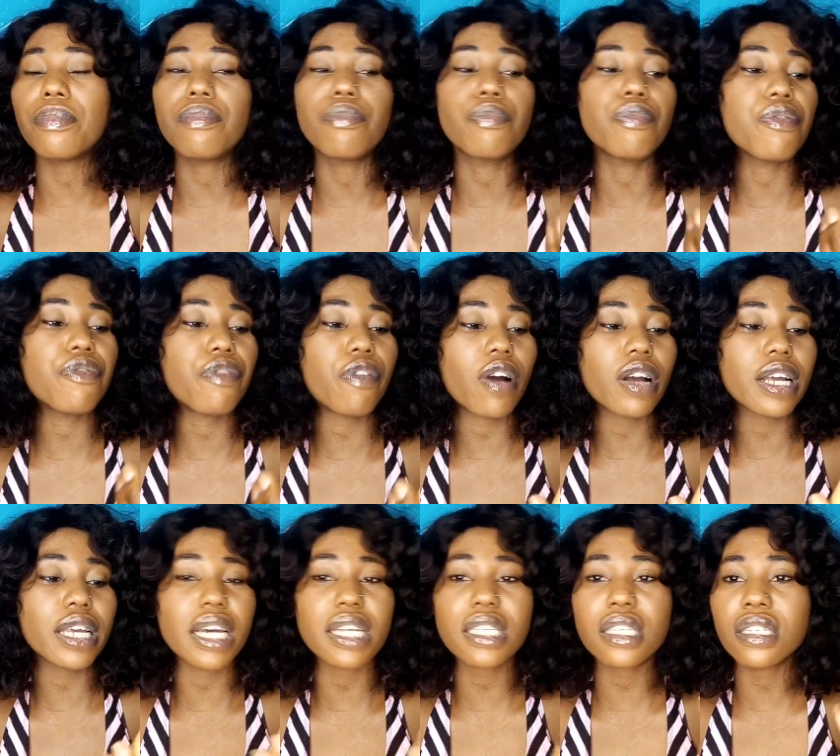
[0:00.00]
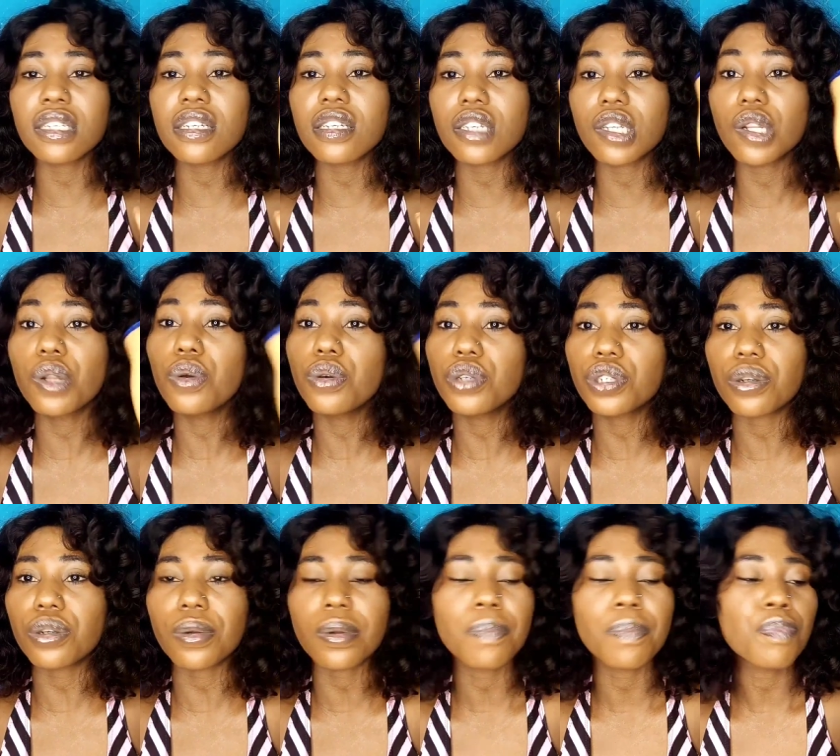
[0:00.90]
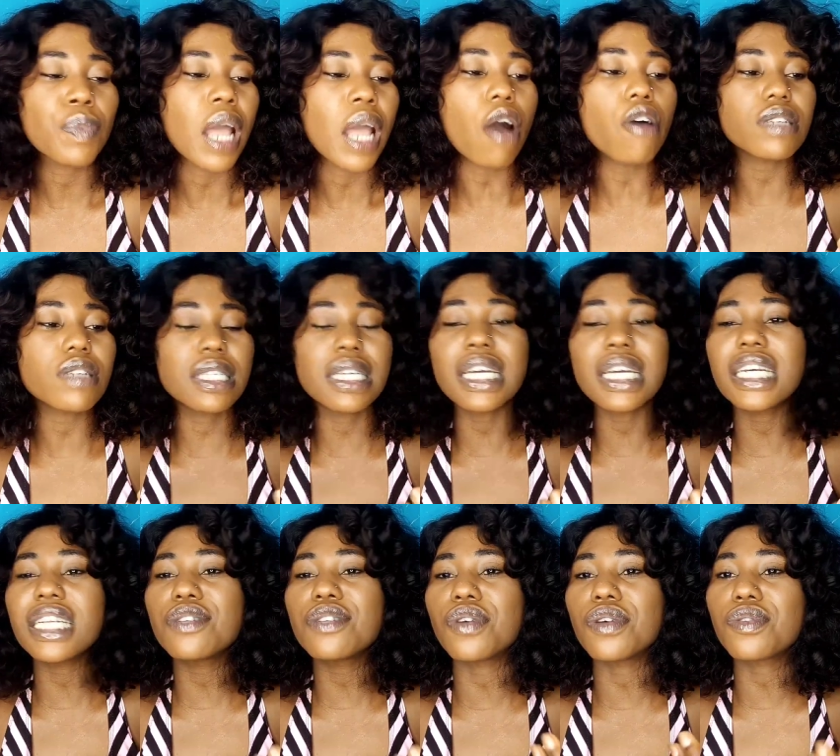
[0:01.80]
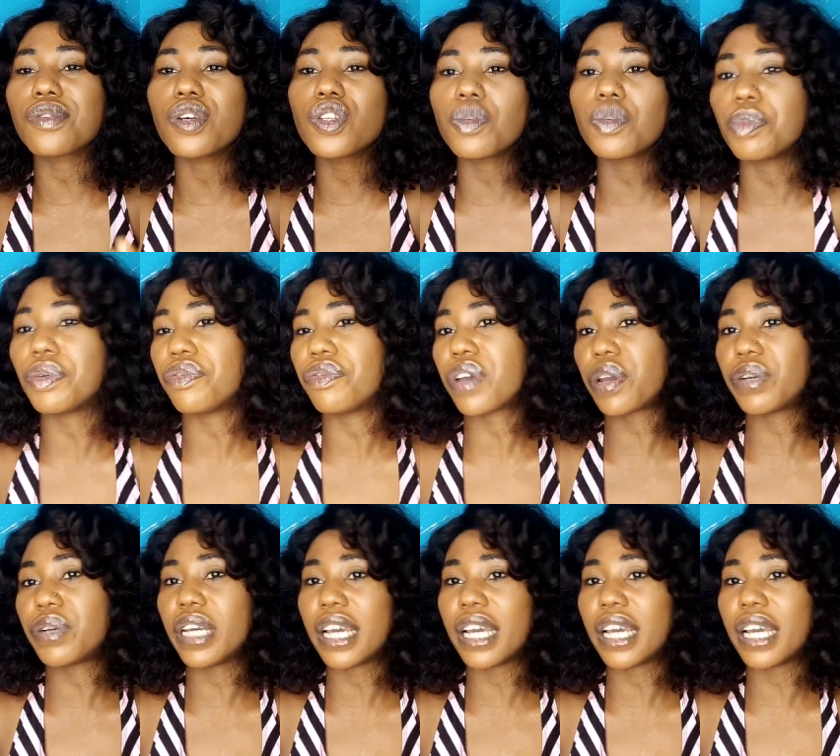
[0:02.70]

before getting this lotion, I was thinking it was going to be very